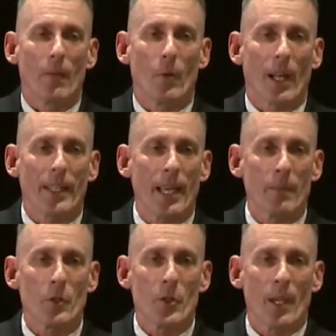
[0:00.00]
when I came
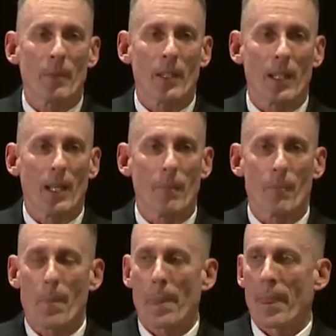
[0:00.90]
to JBLM,
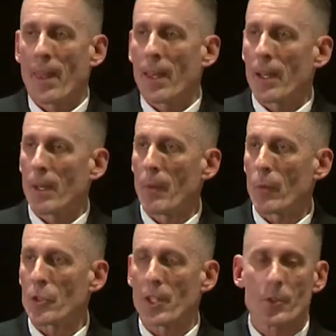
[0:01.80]
um, it
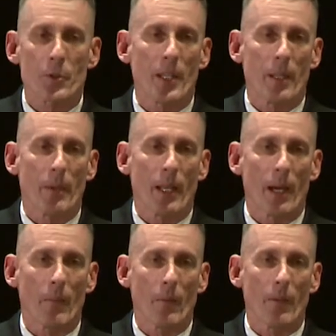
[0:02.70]
was interesting to me
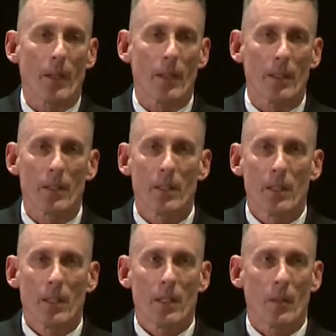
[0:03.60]
how the,
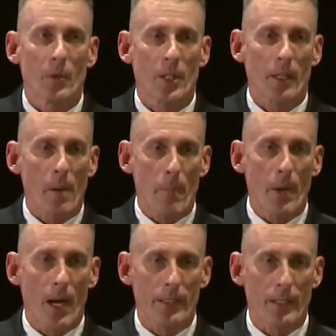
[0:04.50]
you know, we talk about
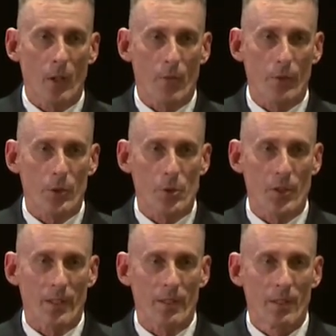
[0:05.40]
pocket gophers
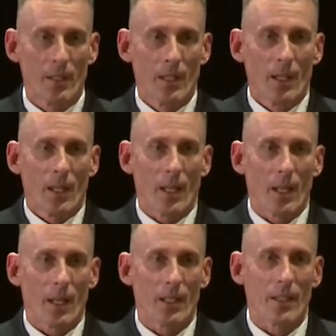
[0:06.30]
and,
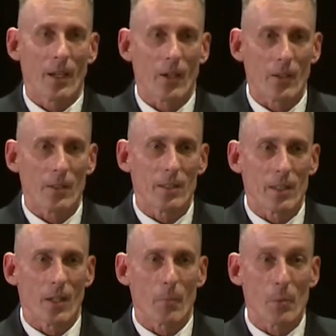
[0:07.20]
and our,
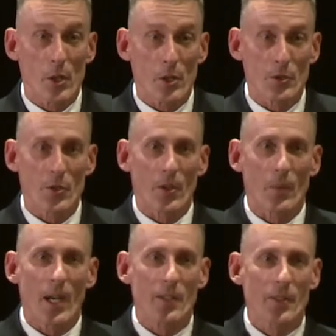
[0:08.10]
our birds and the
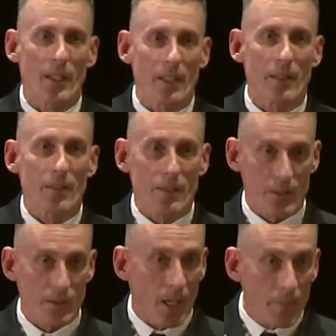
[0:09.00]
rest. And to
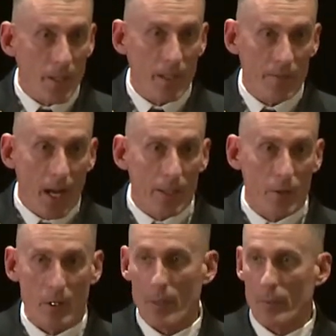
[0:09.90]
some that have not
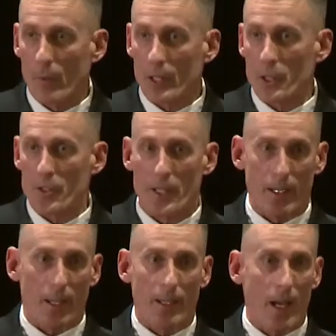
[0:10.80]
grown up in Washington state
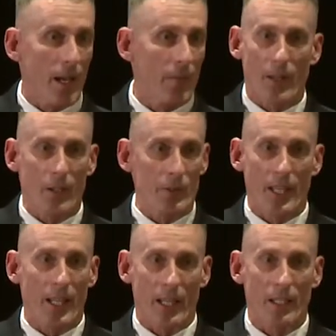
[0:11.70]
like I have, they don't
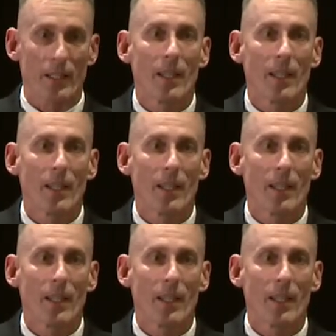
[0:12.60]
get it.